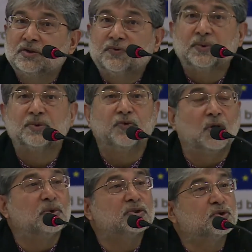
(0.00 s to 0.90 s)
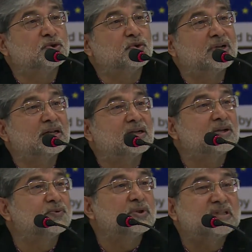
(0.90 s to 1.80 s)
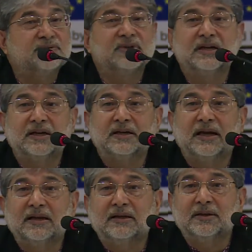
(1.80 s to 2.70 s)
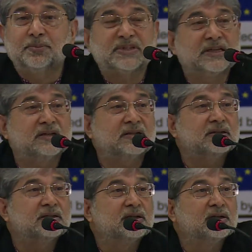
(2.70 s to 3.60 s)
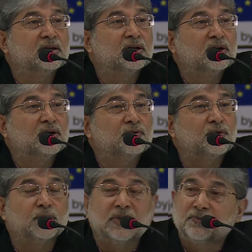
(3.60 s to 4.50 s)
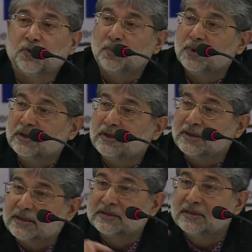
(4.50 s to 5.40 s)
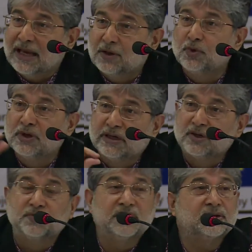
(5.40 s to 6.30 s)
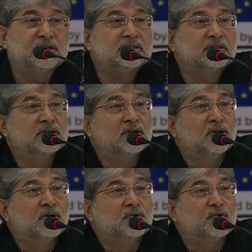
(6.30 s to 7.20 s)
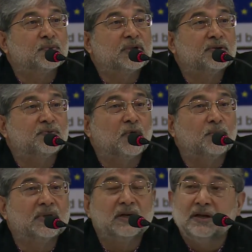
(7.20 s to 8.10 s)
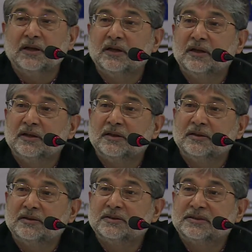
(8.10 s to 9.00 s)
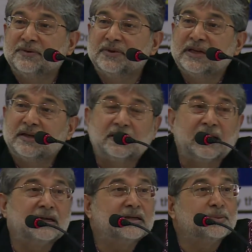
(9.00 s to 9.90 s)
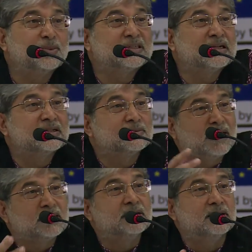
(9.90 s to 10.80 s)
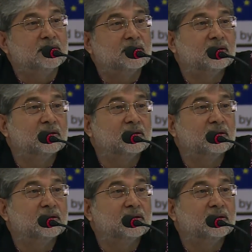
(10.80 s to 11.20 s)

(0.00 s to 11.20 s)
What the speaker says: So from the formal source, you can get it for 7, 8, 9, 10%. From the informal, that's annual rate of interest. From the informal, 7, 8, 9, 10% is monthly.